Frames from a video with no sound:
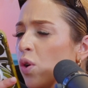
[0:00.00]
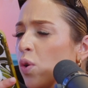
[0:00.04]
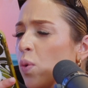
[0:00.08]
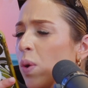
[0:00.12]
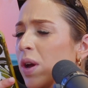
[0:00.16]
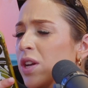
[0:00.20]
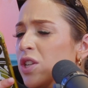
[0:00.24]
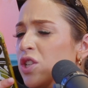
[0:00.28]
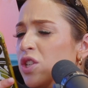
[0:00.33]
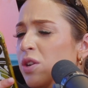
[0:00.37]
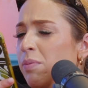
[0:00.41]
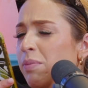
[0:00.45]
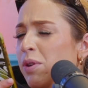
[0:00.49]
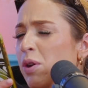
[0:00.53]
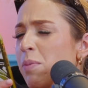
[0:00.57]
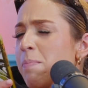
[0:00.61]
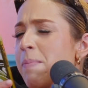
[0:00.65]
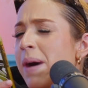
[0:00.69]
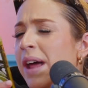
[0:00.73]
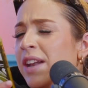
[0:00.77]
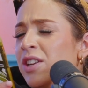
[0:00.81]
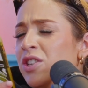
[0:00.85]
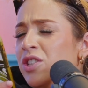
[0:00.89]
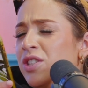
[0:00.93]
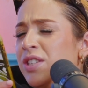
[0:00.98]
Not a question, but your
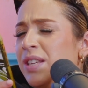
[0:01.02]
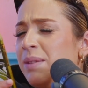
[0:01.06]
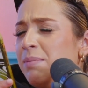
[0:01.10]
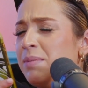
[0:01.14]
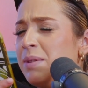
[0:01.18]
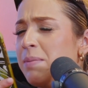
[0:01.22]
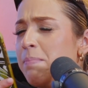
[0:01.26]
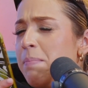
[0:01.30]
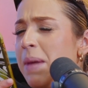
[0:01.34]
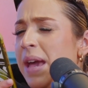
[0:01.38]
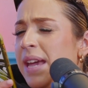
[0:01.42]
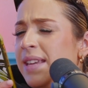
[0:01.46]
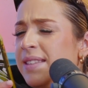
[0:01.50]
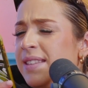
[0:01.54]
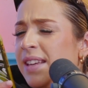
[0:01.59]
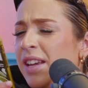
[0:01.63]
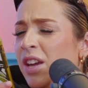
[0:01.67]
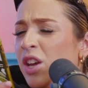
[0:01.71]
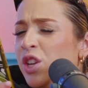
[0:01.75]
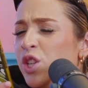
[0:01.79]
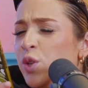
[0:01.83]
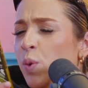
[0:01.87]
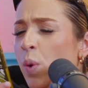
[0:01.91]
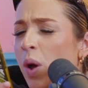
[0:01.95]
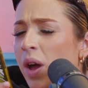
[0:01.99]
manager seems amazing.
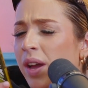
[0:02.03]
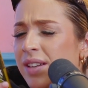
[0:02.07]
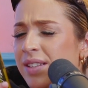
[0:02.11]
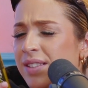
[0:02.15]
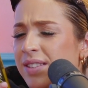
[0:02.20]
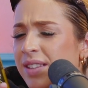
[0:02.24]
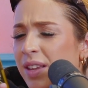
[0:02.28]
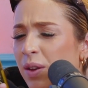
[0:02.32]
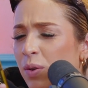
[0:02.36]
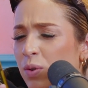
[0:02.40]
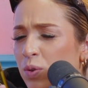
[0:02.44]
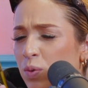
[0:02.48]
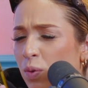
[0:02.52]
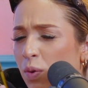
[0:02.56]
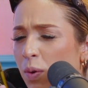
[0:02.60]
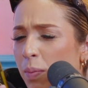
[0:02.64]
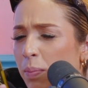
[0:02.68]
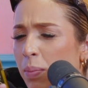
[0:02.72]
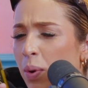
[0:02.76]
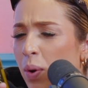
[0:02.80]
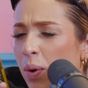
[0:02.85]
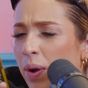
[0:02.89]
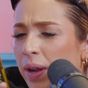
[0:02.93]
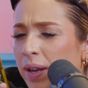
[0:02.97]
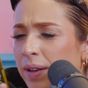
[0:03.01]
Her twerking skills were
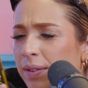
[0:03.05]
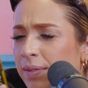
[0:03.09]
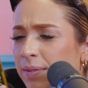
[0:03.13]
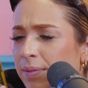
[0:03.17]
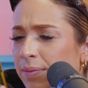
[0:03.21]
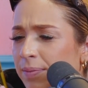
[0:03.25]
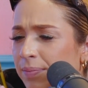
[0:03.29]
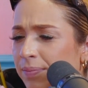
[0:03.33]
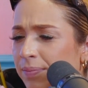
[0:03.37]
on point.